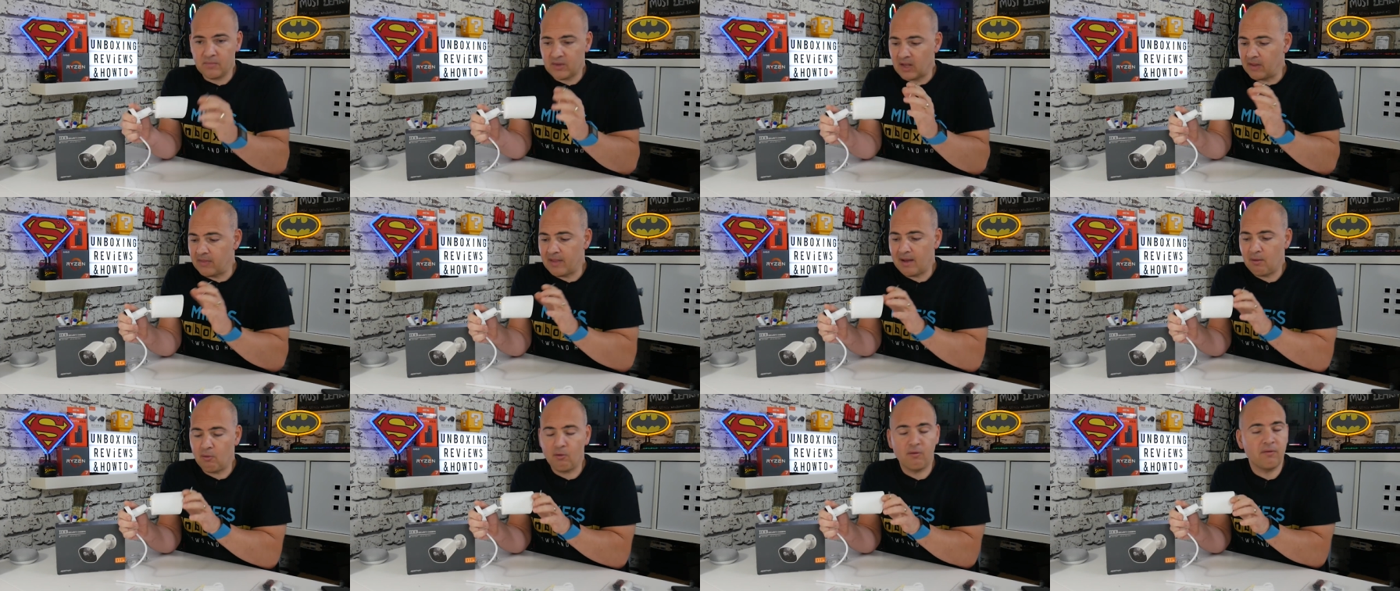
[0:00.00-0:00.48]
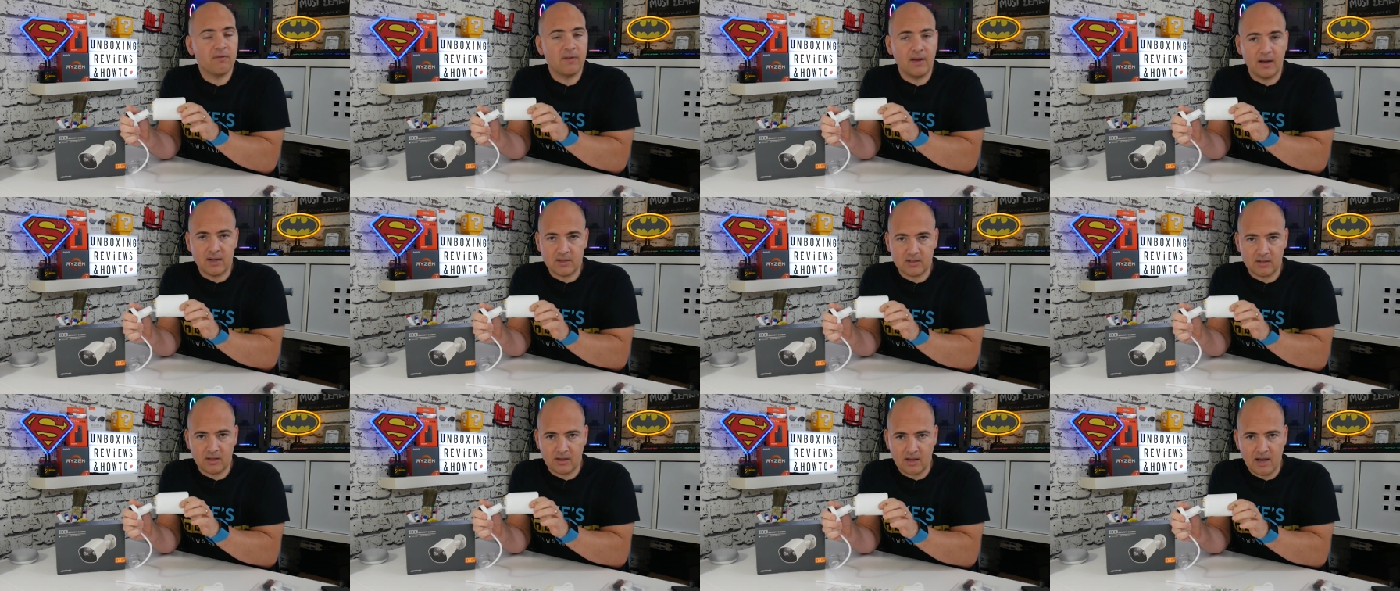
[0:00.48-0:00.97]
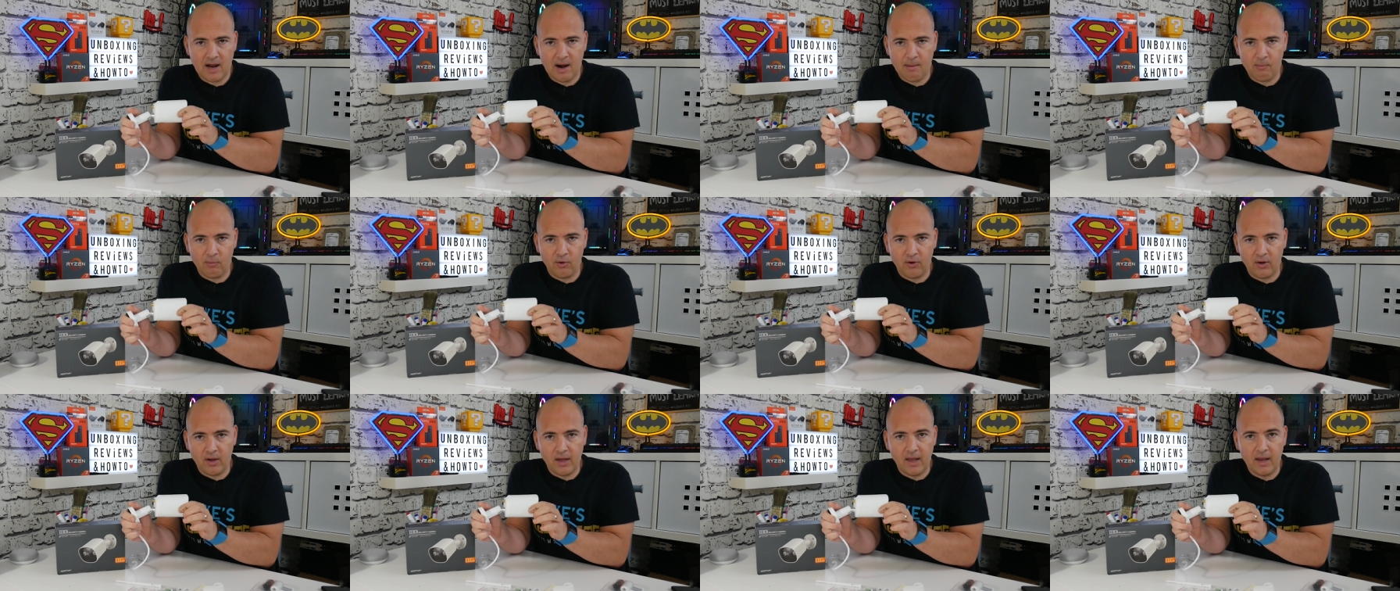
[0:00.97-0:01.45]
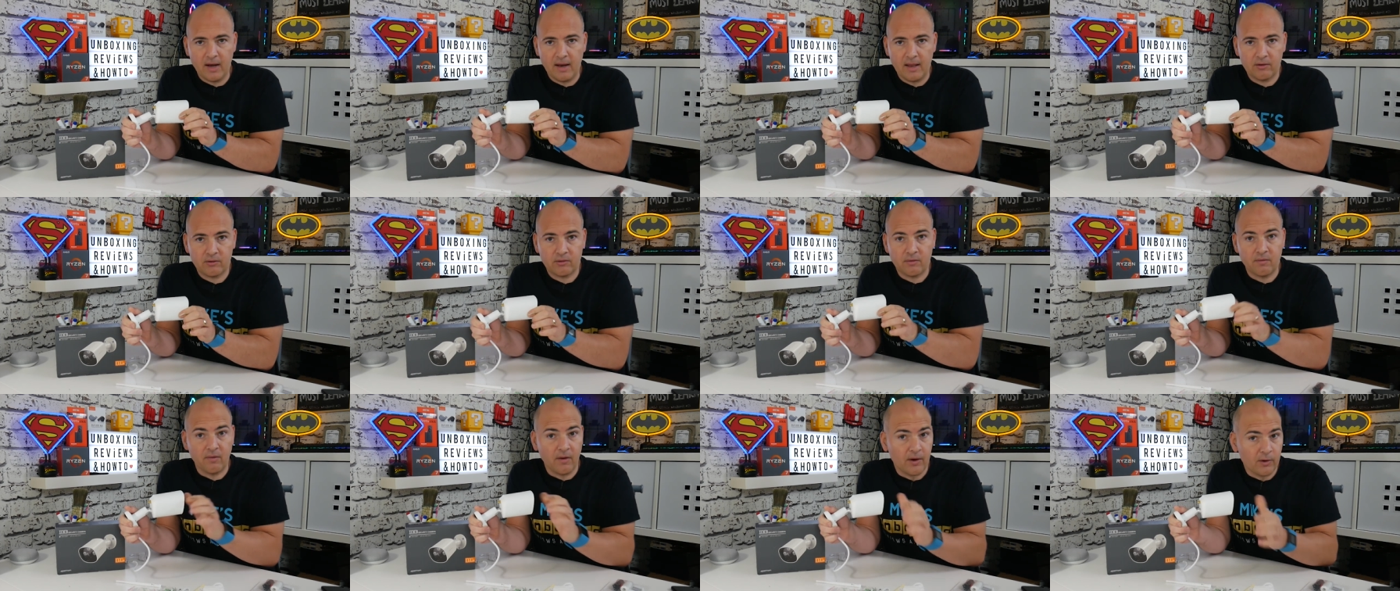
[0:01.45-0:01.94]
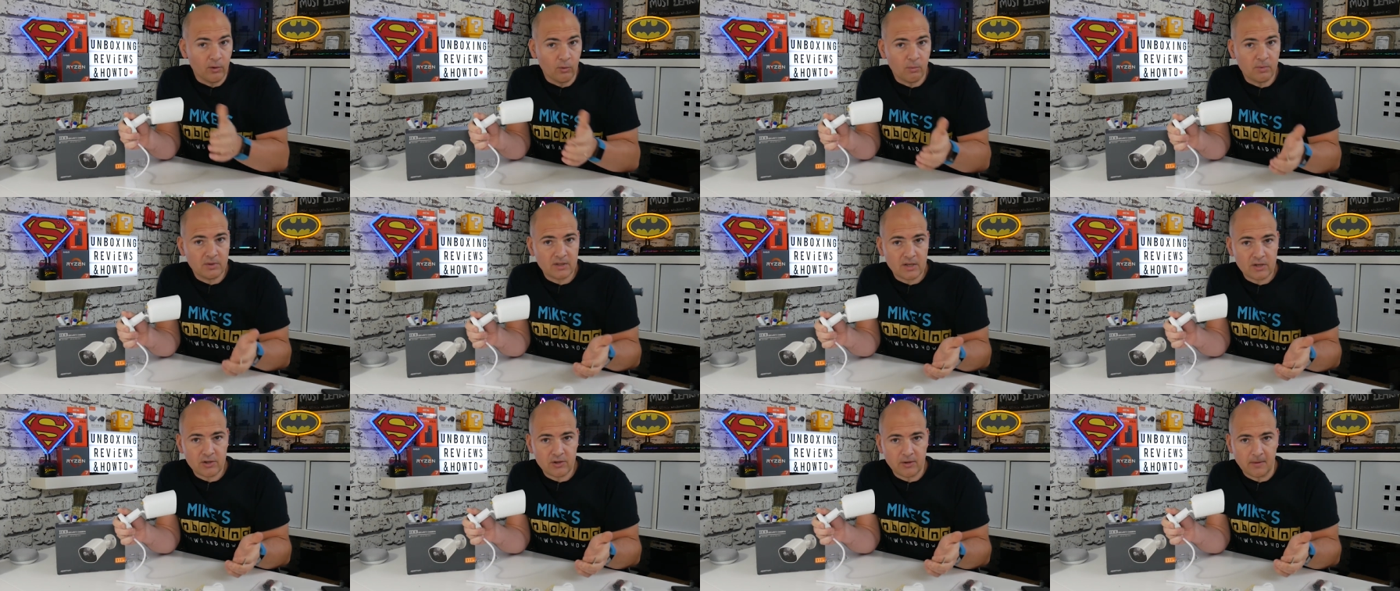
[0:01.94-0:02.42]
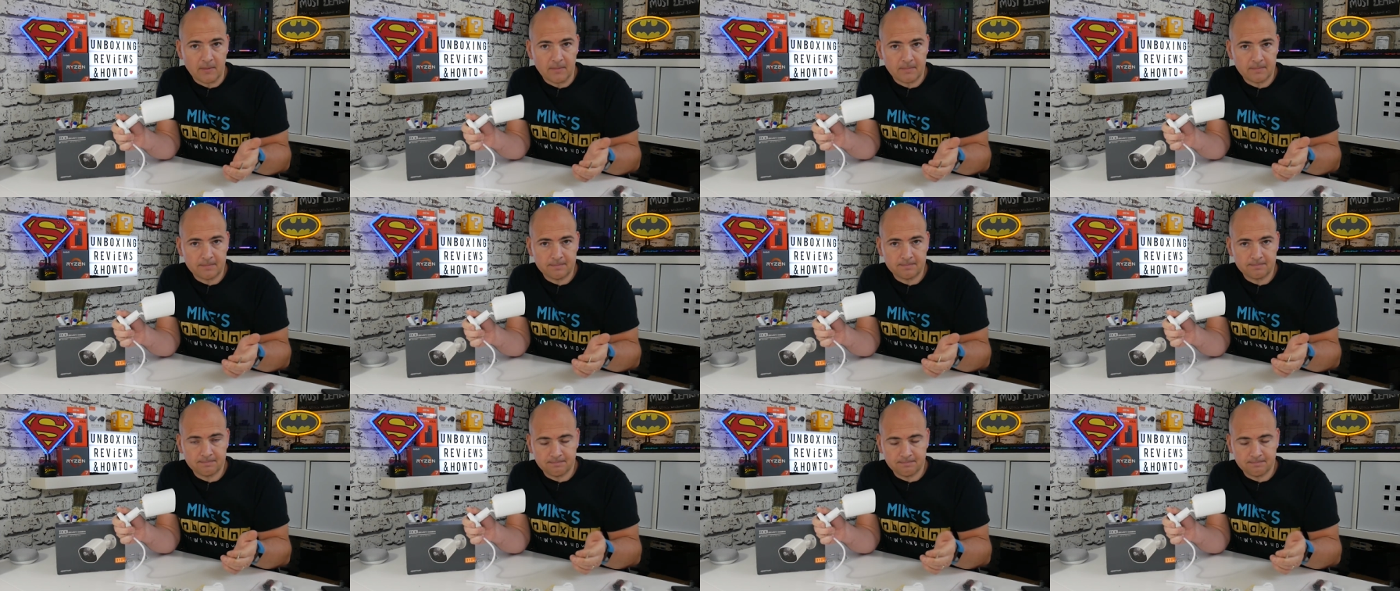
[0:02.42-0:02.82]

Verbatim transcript: and that will fix the camera in its final position.